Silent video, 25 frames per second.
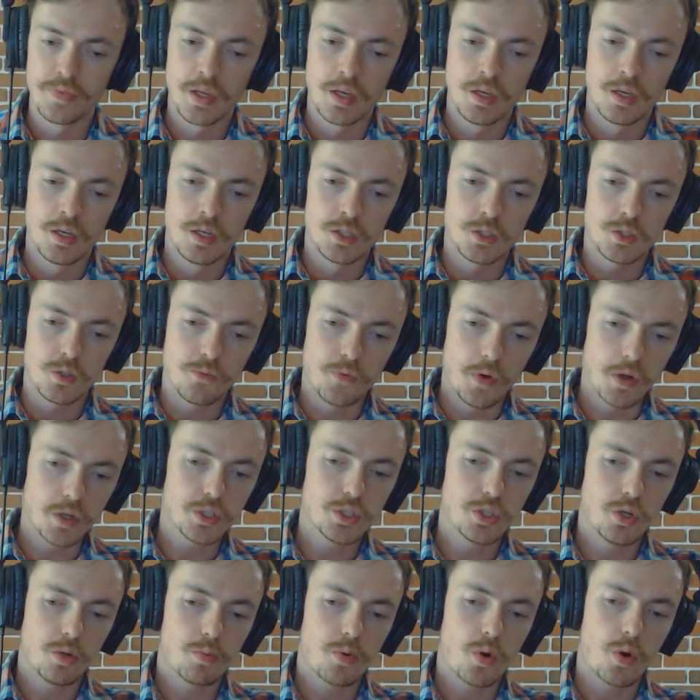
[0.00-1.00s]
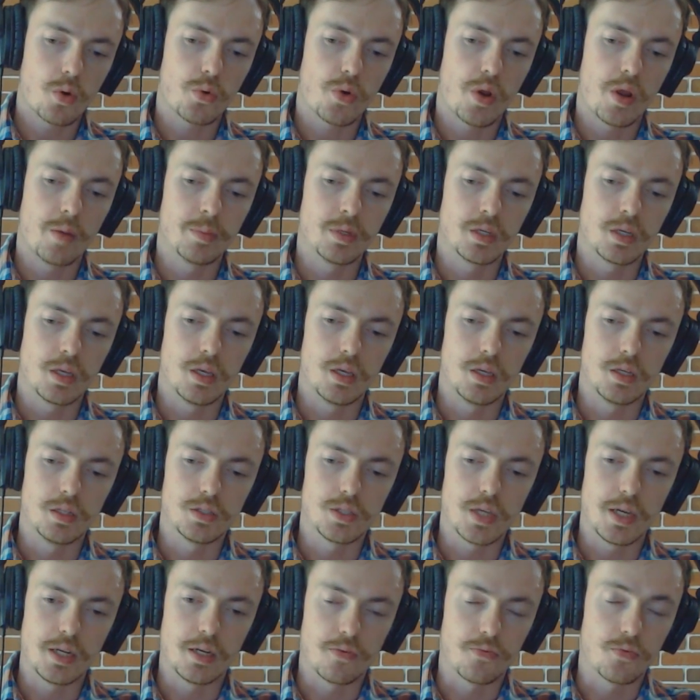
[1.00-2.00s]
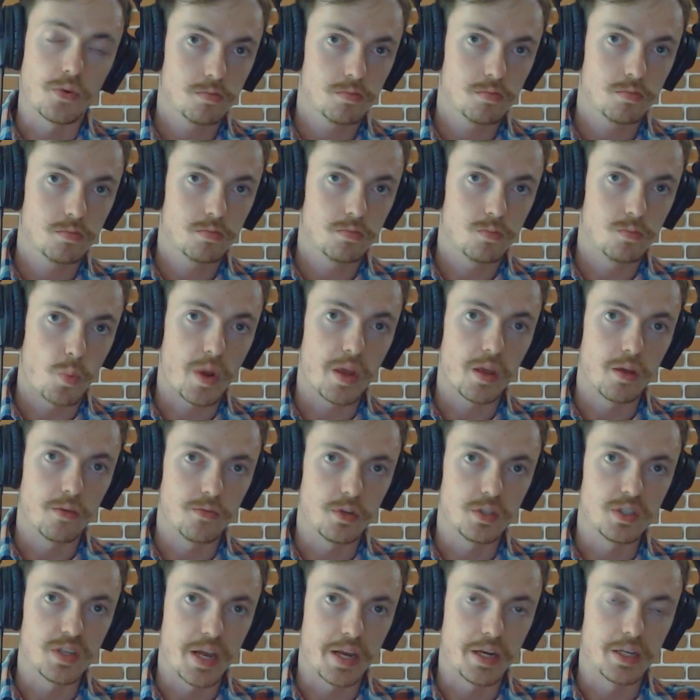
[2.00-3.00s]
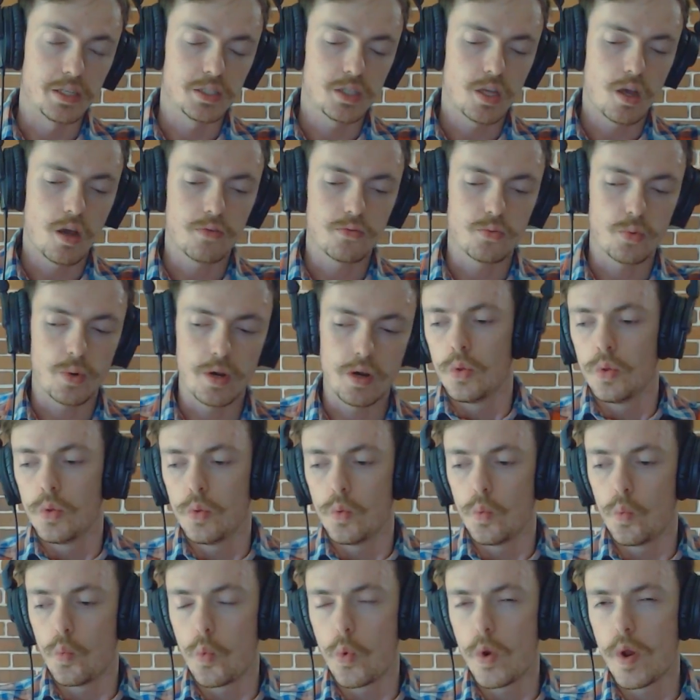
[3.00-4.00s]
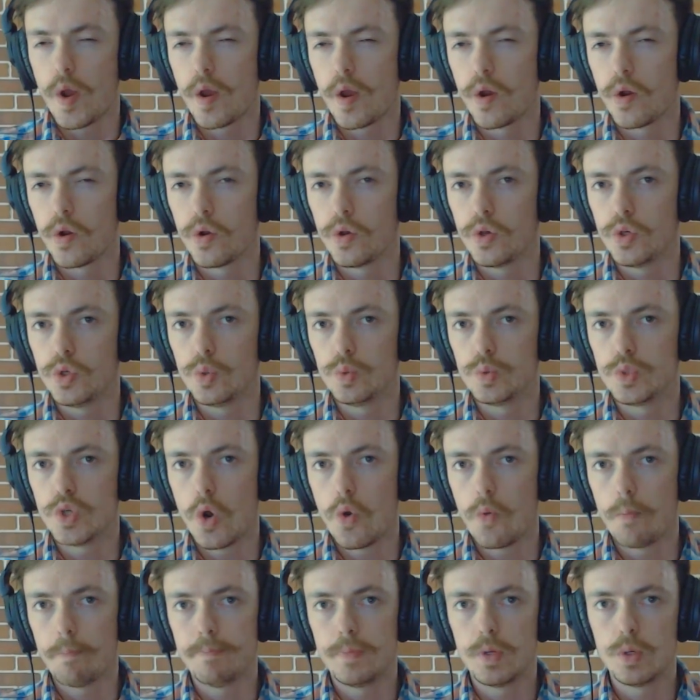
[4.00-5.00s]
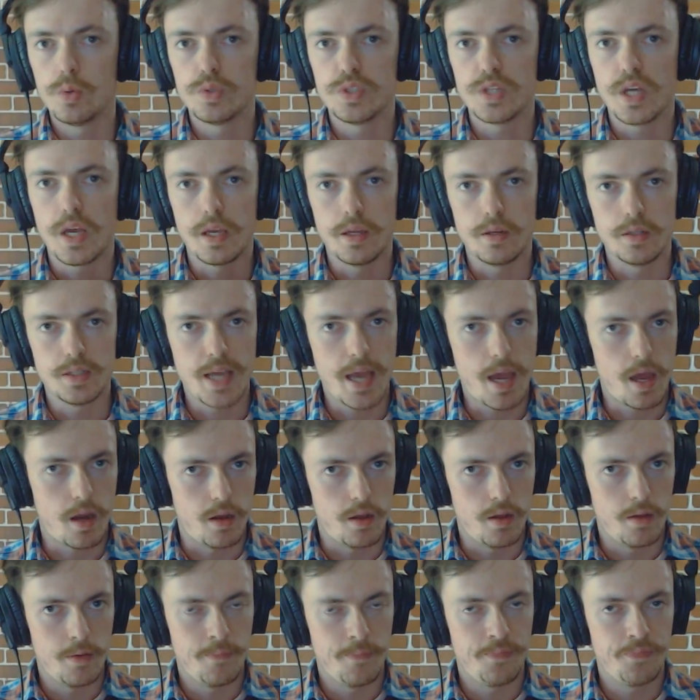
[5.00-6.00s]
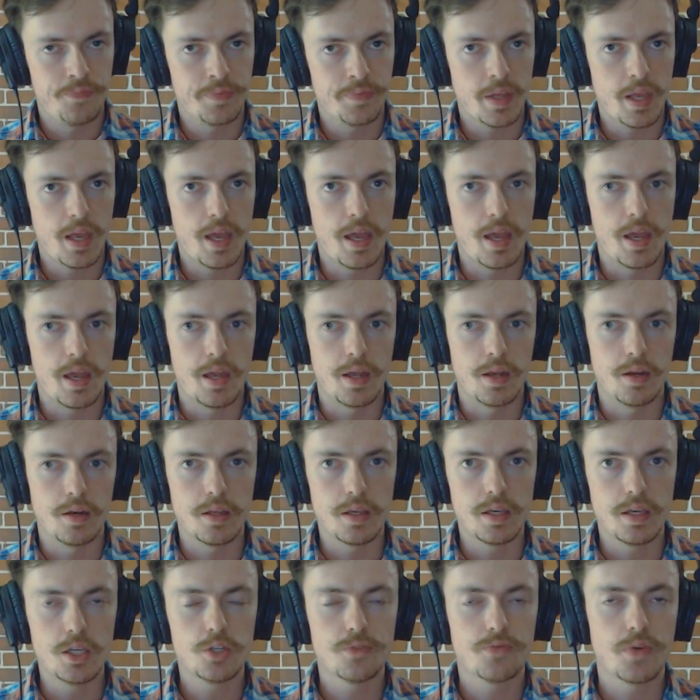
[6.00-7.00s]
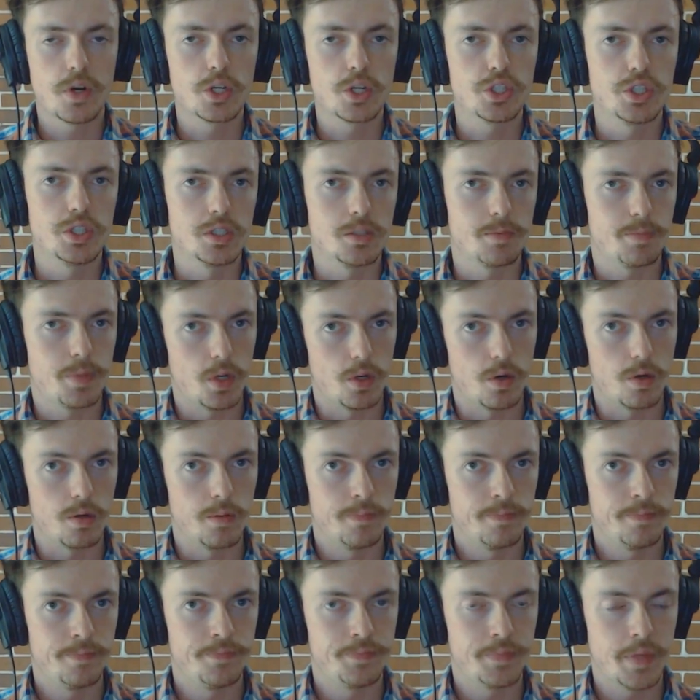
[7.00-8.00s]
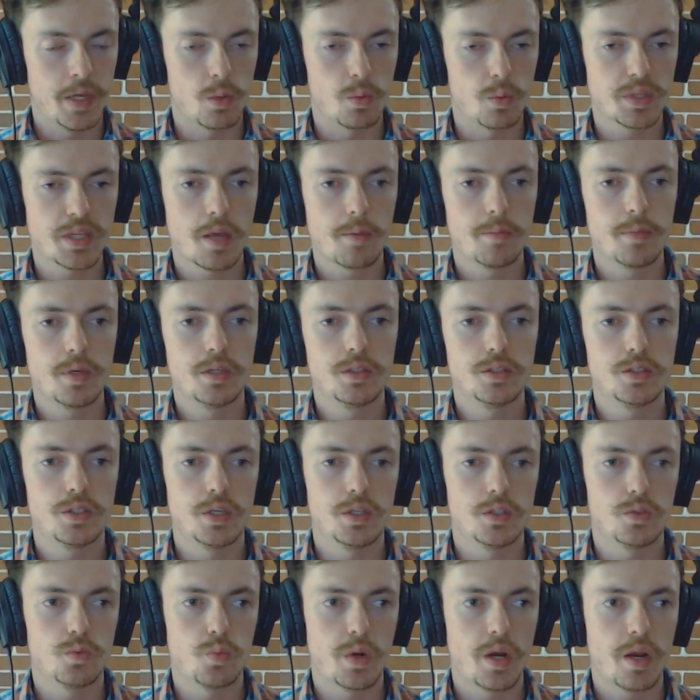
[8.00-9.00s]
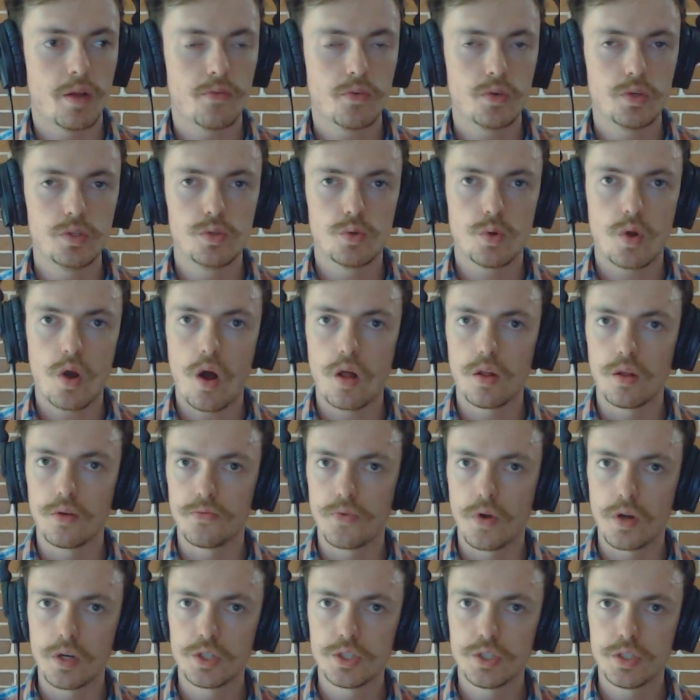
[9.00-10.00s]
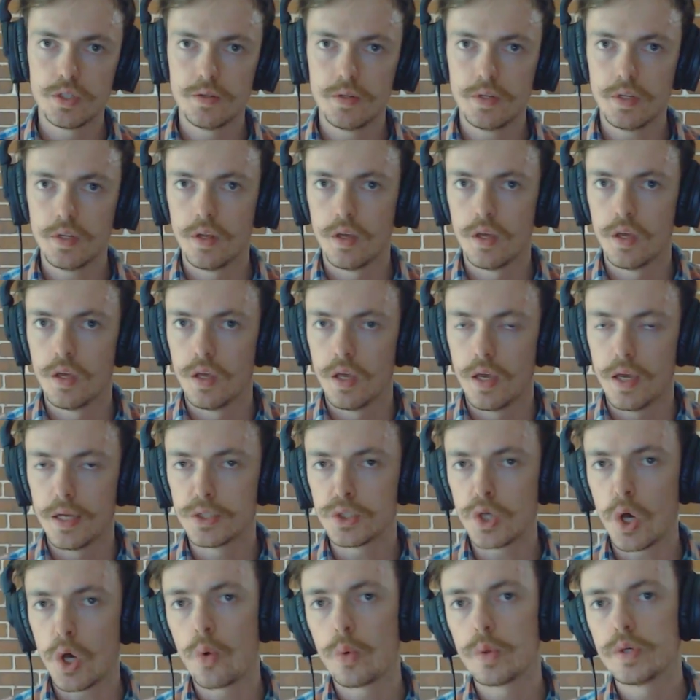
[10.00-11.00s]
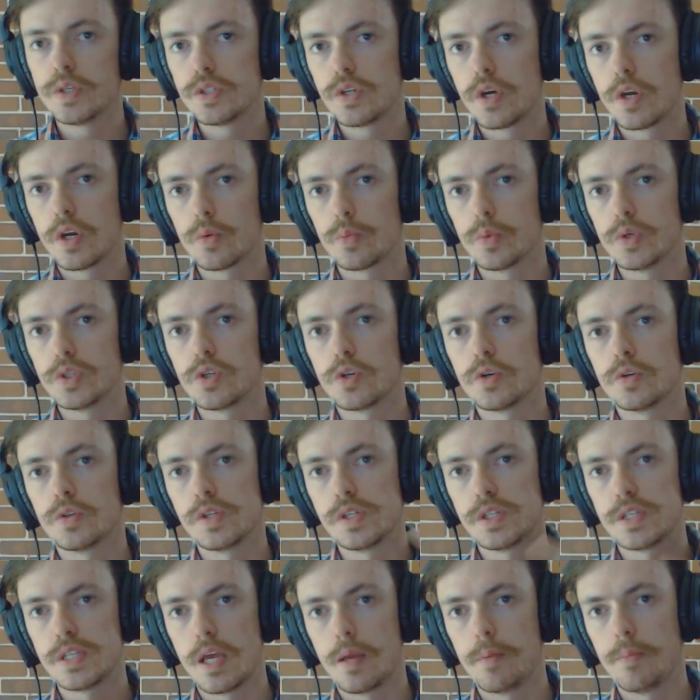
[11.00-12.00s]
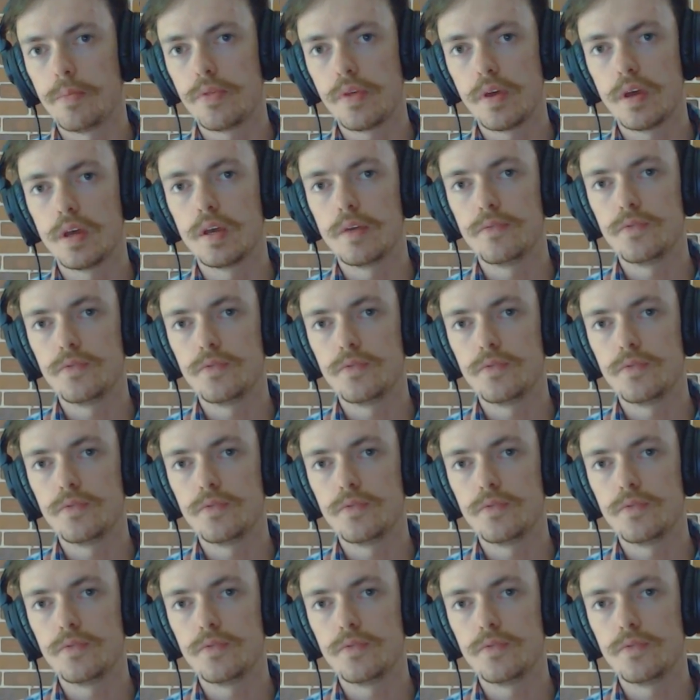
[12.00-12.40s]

So functional programming is a different way of designing software where you don't mutate data and each function is pure. And what that means is whenever you call a function, it's always gonna return the same thing if you